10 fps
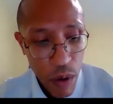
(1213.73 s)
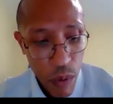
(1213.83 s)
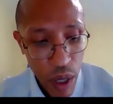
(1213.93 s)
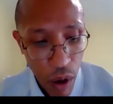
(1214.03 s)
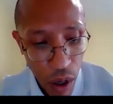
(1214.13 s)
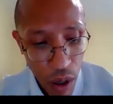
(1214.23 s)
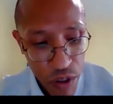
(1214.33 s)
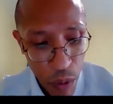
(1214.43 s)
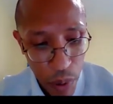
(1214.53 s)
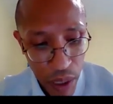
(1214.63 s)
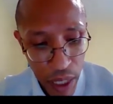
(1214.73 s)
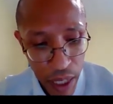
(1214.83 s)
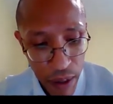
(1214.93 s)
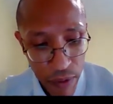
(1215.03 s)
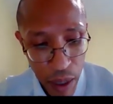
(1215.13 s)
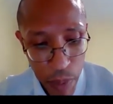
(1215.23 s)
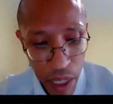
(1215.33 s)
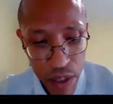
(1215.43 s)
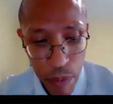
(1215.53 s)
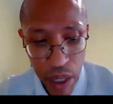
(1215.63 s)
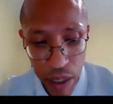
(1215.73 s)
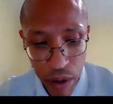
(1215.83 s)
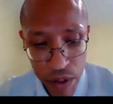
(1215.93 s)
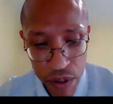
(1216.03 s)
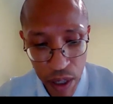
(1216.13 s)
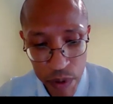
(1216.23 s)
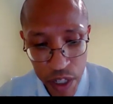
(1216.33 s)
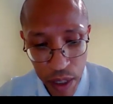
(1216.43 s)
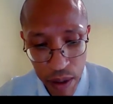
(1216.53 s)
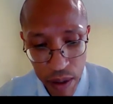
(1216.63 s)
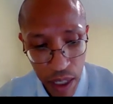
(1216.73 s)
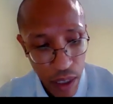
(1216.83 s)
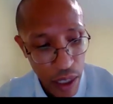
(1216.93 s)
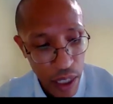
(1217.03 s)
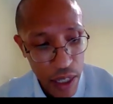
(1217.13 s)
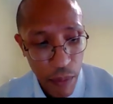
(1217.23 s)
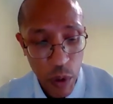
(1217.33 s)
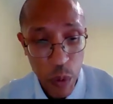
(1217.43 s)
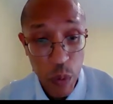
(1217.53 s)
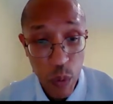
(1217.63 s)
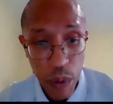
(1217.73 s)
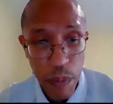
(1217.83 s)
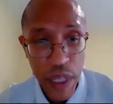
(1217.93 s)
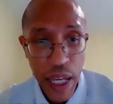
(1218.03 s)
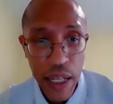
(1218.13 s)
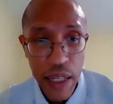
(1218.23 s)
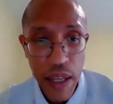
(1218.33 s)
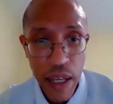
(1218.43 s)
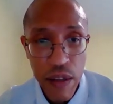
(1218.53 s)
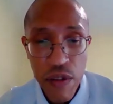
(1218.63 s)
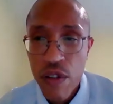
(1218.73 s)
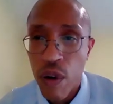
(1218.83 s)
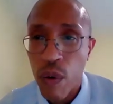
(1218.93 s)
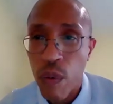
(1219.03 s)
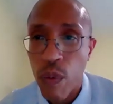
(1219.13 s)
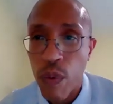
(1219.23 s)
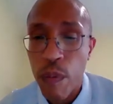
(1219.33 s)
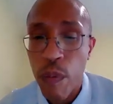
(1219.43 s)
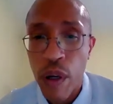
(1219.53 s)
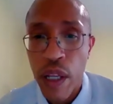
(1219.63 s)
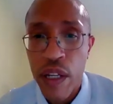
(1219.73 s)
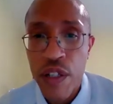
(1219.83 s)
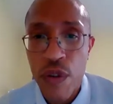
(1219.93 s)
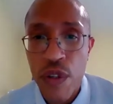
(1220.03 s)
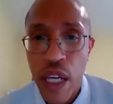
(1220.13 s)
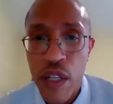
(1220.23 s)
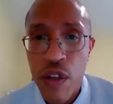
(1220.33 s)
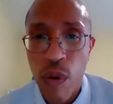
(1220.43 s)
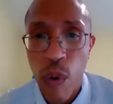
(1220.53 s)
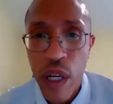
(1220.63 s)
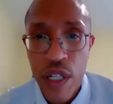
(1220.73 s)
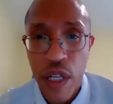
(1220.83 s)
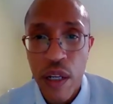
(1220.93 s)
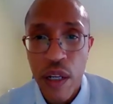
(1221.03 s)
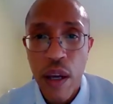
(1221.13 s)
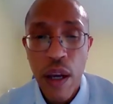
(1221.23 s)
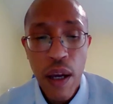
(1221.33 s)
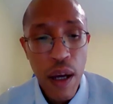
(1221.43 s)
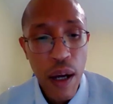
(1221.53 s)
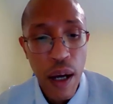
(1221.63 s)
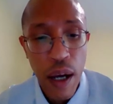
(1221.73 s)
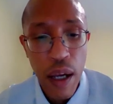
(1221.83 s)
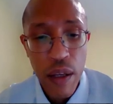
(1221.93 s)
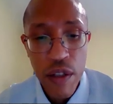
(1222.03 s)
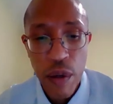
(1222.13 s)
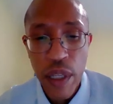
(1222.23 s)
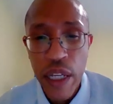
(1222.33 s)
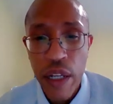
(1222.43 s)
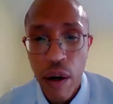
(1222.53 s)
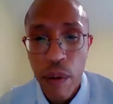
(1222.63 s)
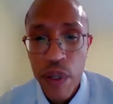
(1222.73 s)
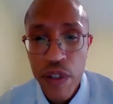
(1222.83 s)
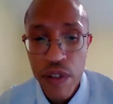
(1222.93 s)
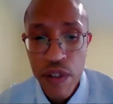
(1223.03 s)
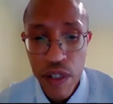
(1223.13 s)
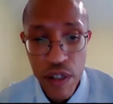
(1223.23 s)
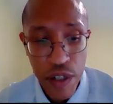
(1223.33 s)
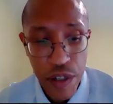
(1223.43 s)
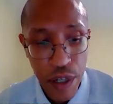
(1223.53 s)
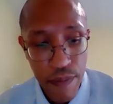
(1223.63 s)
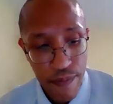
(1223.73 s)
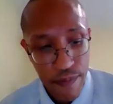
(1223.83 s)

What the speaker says: We also believe that based upon our assumption that the lead time will be 8 days. So we're more or less using intuition to lead our business decision.